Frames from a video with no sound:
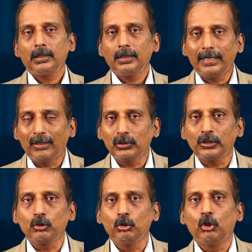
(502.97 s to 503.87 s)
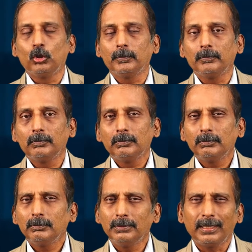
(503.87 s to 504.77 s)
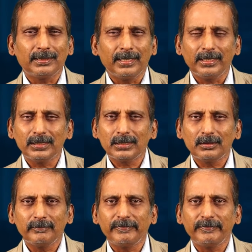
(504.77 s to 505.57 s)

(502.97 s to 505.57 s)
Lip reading: now that you know that there is